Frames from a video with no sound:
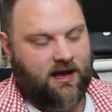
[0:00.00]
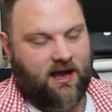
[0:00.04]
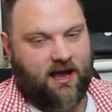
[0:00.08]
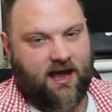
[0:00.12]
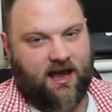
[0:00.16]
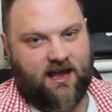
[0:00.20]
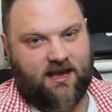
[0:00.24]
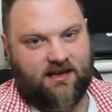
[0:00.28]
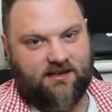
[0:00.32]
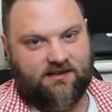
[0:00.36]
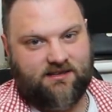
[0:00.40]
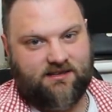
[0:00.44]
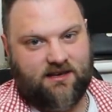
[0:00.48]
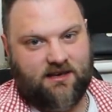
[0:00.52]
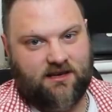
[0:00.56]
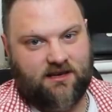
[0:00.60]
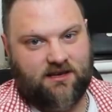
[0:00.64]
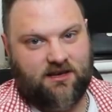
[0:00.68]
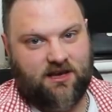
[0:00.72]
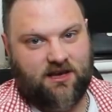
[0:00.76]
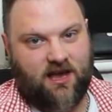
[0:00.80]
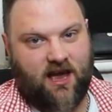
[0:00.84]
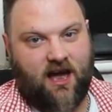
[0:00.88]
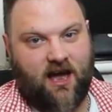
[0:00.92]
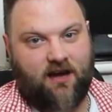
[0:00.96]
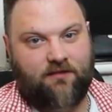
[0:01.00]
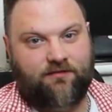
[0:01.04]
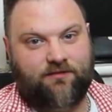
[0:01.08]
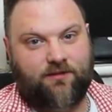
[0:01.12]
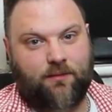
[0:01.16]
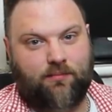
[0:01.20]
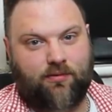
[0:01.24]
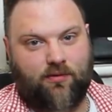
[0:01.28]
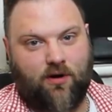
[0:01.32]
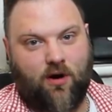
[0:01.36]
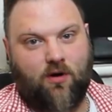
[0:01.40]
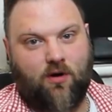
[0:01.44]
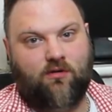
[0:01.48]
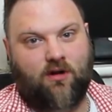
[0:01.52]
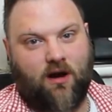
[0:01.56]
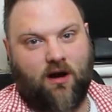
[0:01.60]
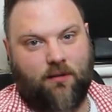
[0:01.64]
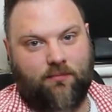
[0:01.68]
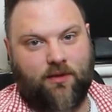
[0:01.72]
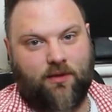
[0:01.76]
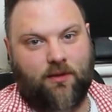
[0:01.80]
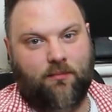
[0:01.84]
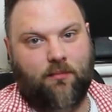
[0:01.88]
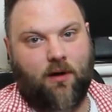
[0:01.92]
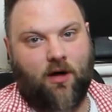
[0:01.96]
is you have to
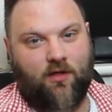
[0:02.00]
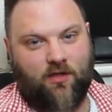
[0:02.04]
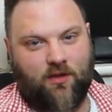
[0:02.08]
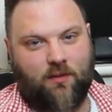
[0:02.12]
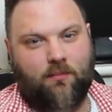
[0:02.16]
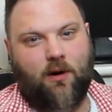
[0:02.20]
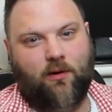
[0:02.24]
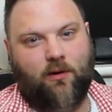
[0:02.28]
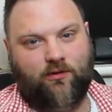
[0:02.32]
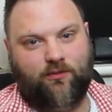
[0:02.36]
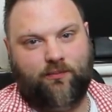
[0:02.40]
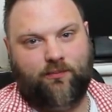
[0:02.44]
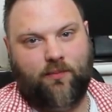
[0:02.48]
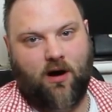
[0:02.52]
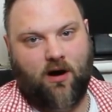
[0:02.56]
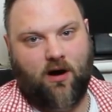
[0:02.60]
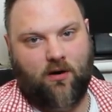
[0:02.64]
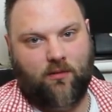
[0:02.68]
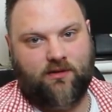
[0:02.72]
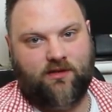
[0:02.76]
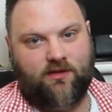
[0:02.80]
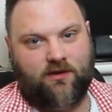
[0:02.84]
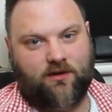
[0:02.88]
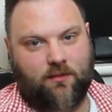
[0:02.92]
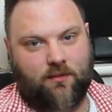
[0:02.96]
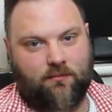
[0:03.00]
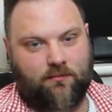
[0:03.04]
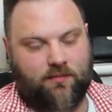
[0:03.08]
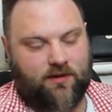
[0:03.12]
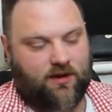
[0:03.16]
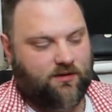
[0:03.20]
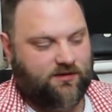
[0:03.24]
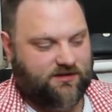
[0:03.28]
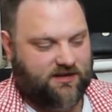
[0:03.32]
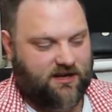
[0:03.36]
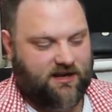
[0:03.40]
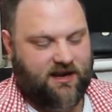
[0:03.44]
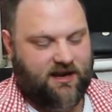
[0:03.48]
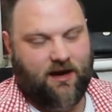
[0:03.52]
program them on the most part with a computer.